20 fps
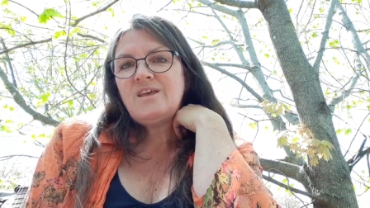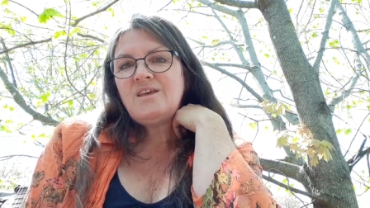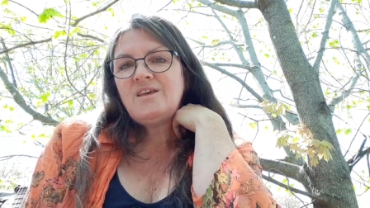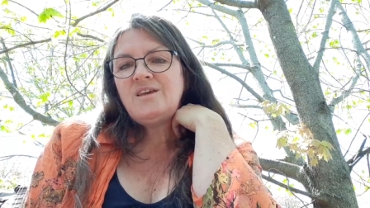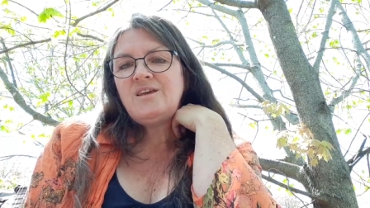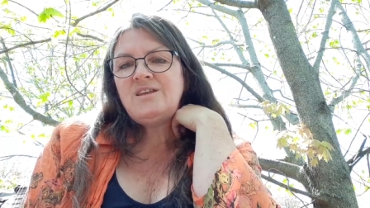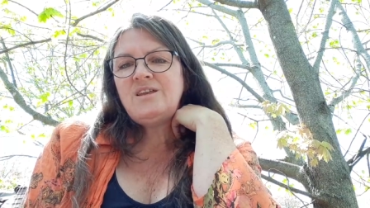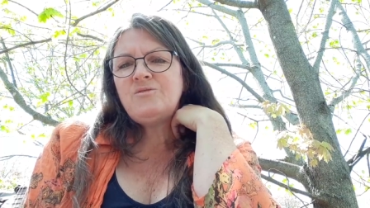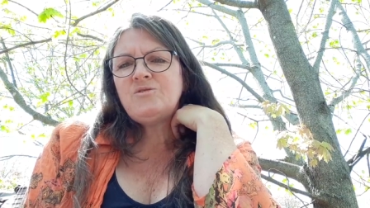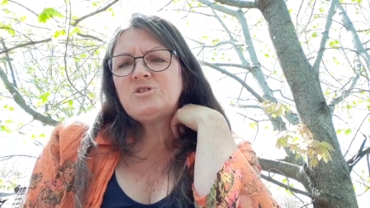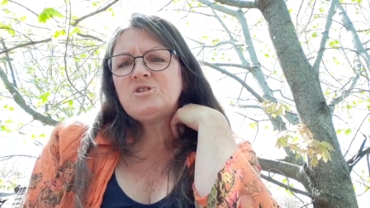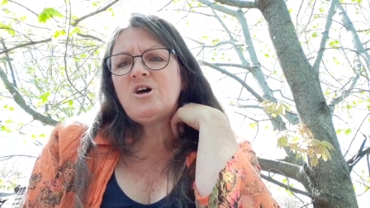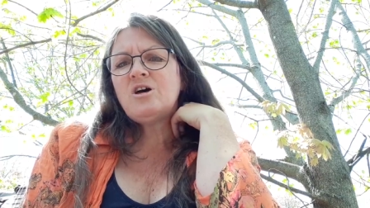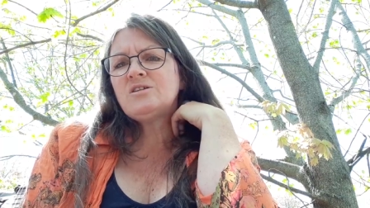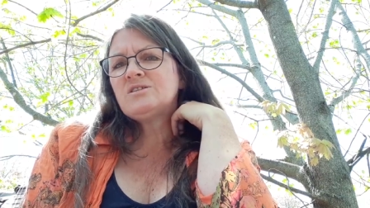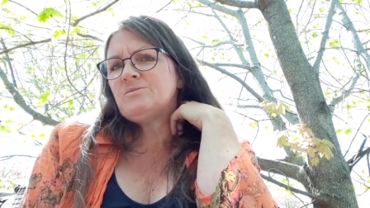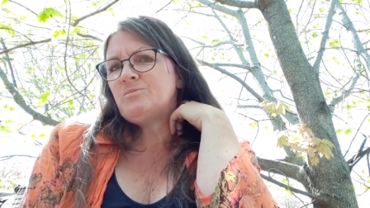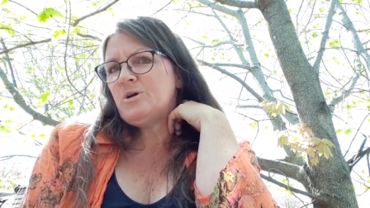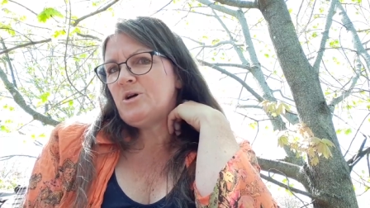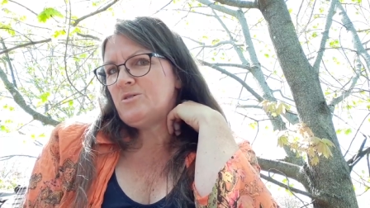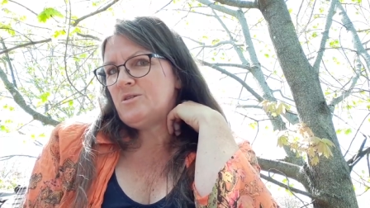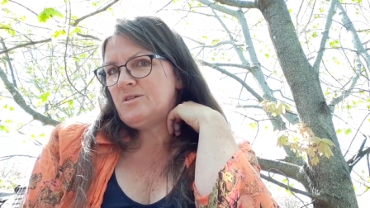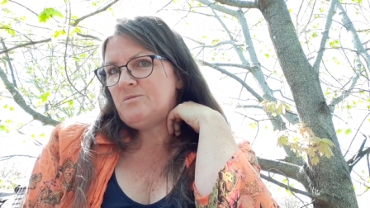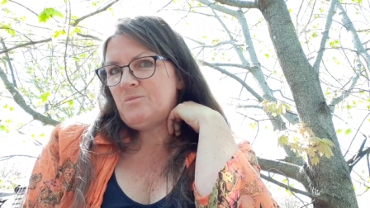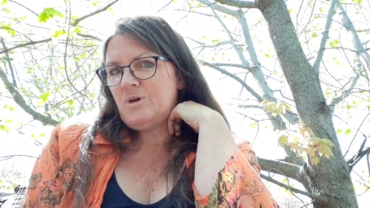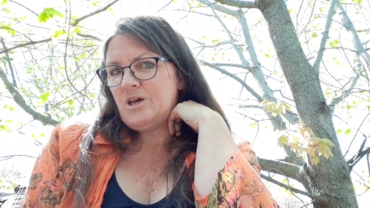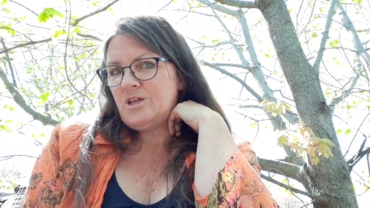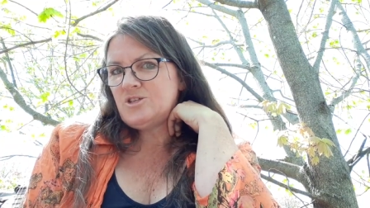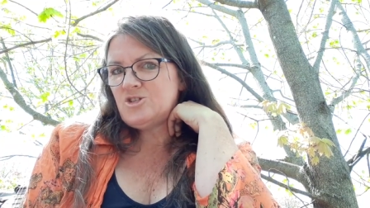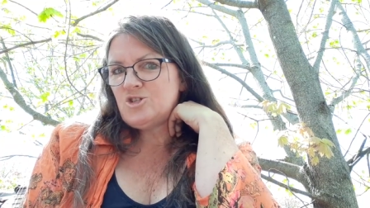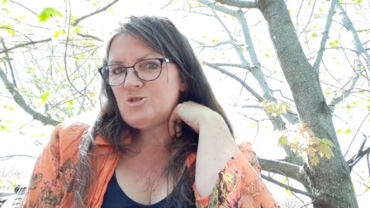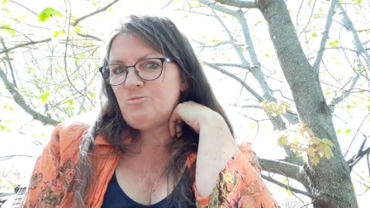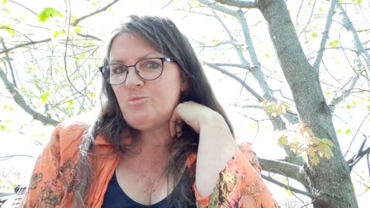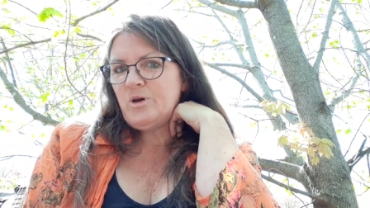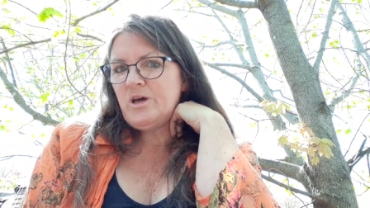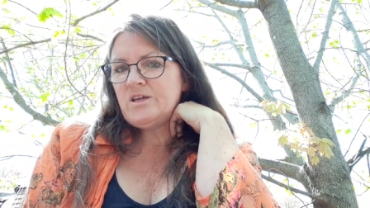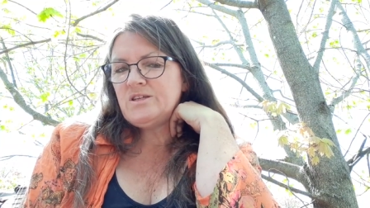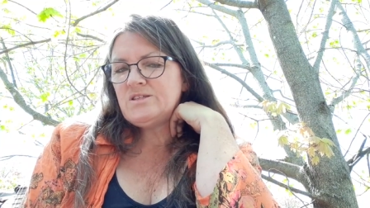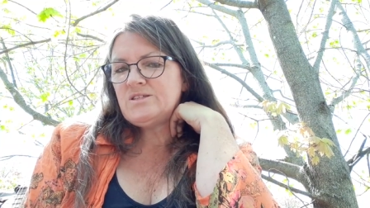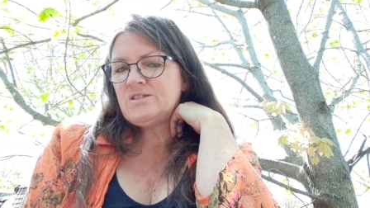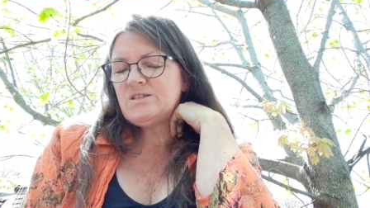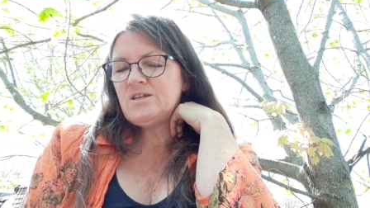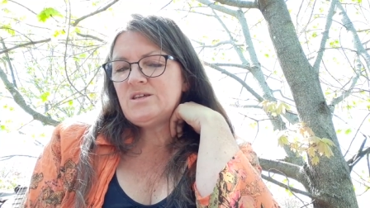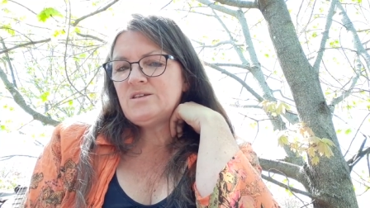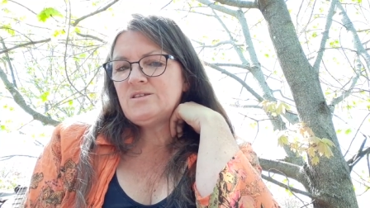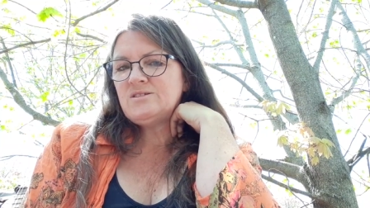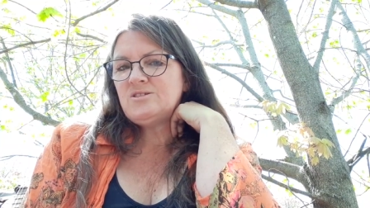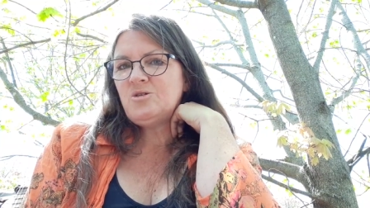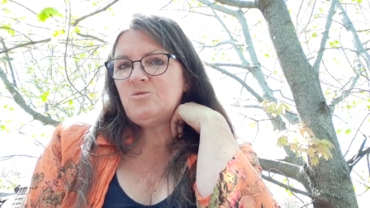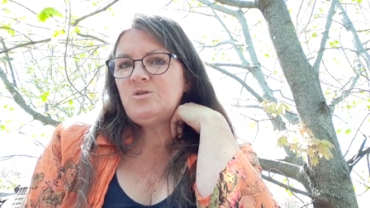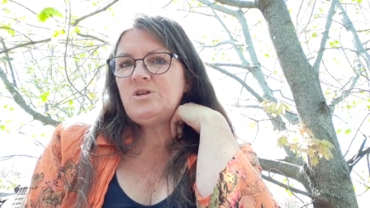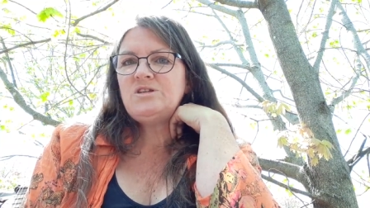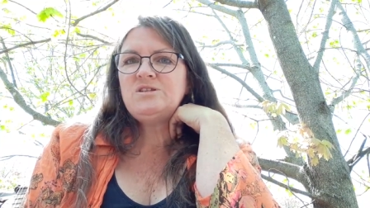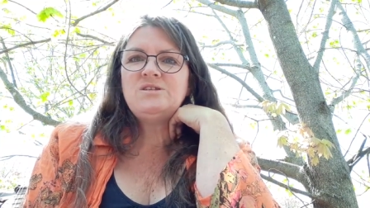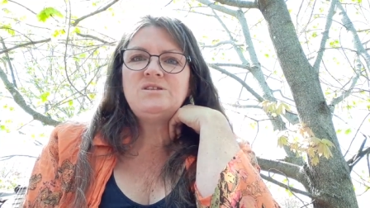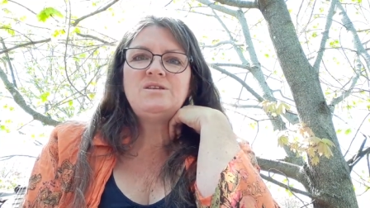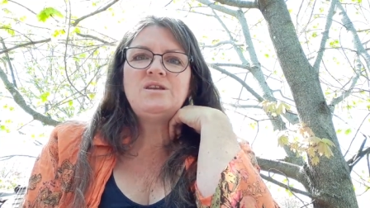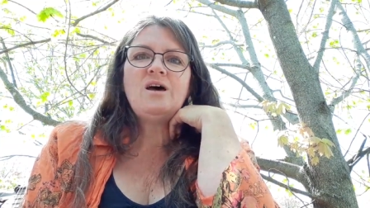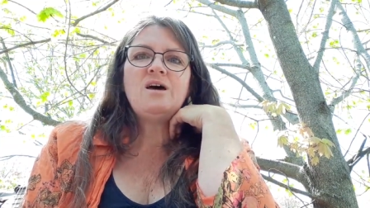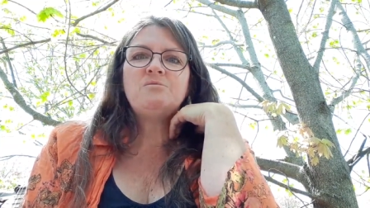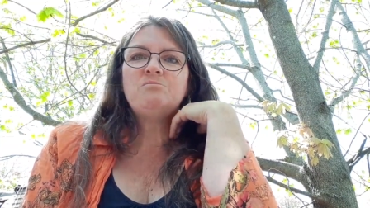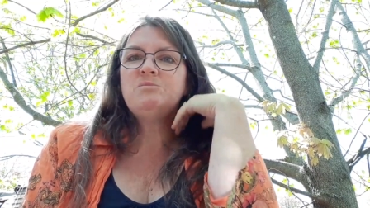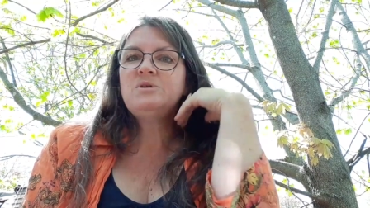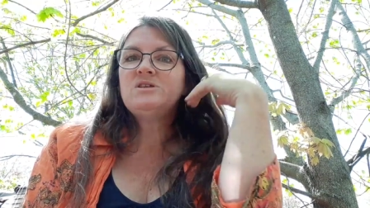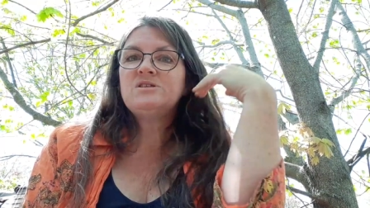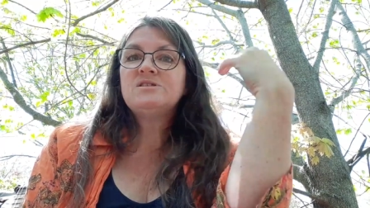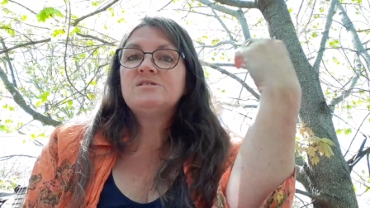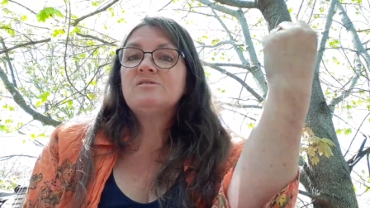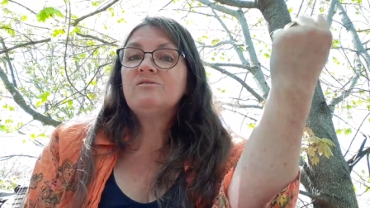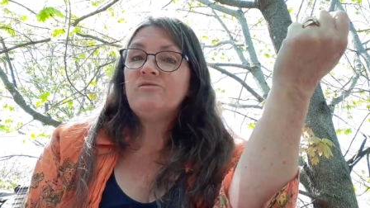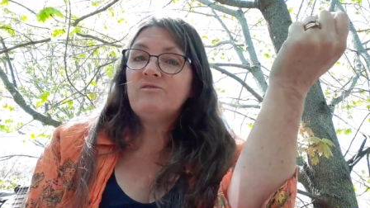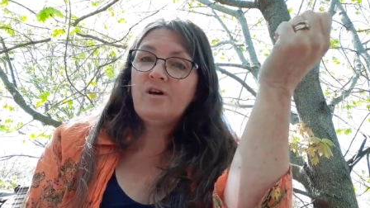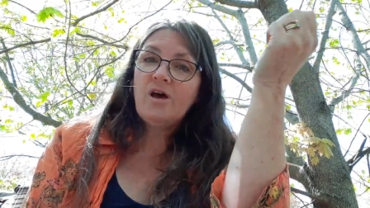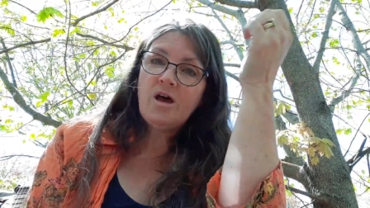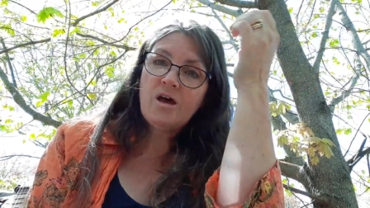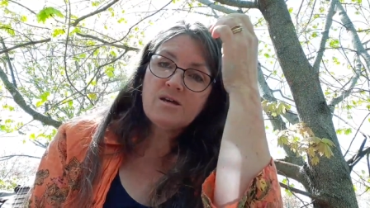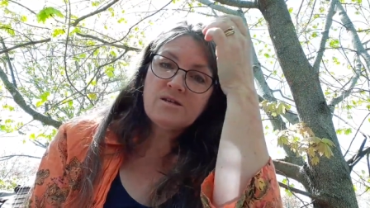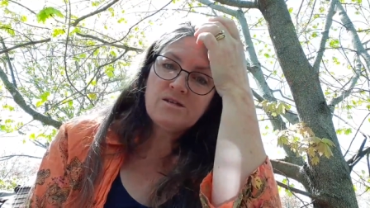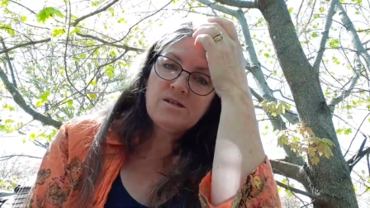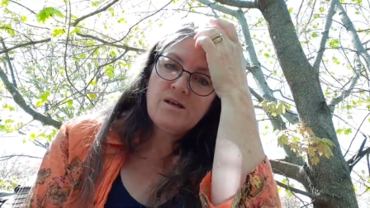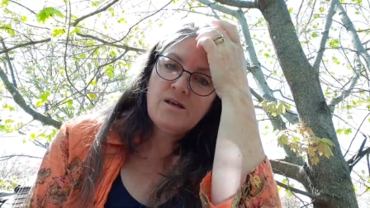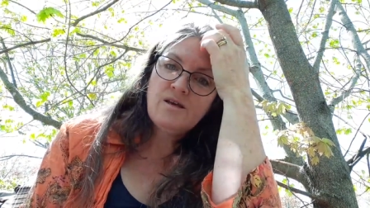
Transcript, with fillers: He never talked about it much, but uh, Tony did not miss the fact